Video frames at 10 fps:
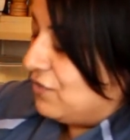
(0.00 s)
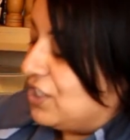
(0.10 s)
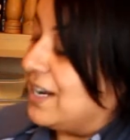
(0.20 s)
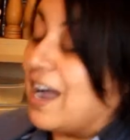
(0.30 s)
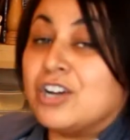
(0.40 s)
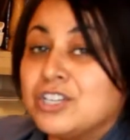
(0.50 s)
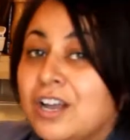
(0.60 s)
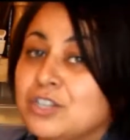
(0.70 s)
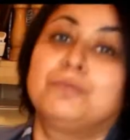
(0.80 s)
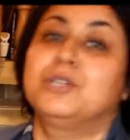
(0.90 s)
jeera. Now I don't
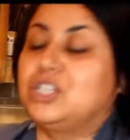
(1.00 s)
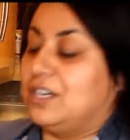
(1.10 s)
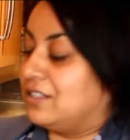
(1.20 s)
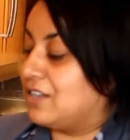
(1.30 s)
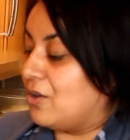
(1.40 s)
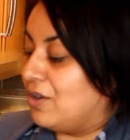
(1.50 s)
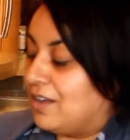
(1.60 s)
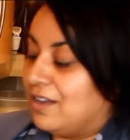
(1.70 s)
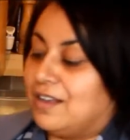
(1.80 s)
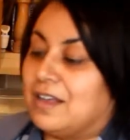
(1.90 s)
like too much jeera, so
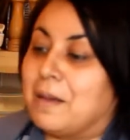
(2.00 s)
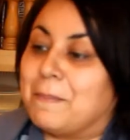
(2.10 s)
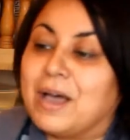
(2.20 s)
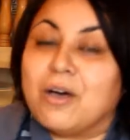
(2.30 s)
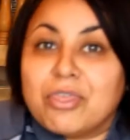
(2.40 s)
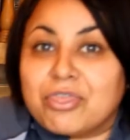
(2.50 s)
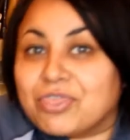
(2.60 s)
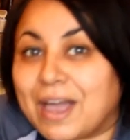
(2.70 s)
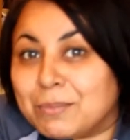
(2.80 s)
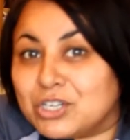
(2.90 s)
about
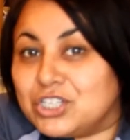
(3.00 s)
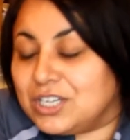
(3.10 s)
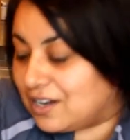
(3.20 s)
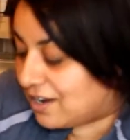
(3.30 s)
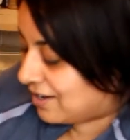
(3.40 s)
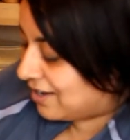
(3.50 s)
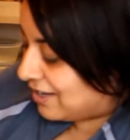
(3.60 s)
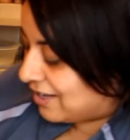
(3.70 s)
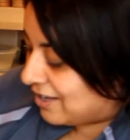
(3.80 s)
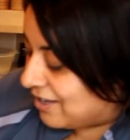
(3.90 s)
that much jeera
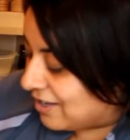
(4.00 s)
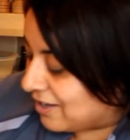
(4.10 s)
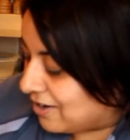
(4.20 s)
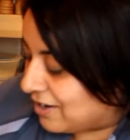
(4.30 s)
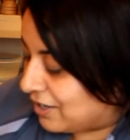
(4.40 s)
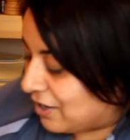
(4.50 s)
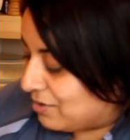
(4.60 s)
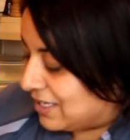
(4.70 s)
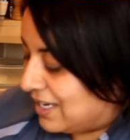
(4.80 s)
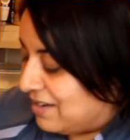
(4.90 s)
kind of
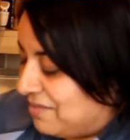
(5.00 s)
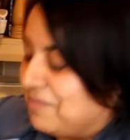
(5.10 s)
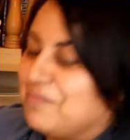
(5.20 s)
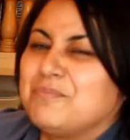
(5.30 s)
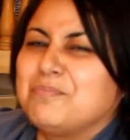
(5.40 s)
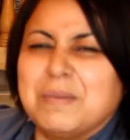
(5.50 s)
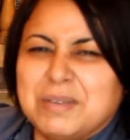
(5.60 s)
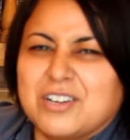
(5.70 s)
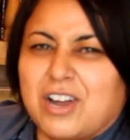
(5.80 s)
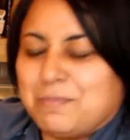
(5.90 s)
goes in, maybe a
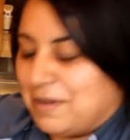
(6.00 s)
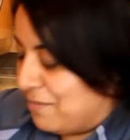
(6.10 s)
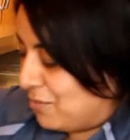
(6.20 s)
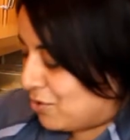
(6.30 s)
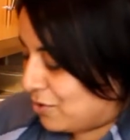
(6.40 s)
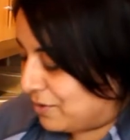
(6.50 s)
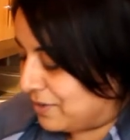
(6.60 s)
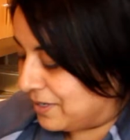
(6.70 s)
tiny bit more.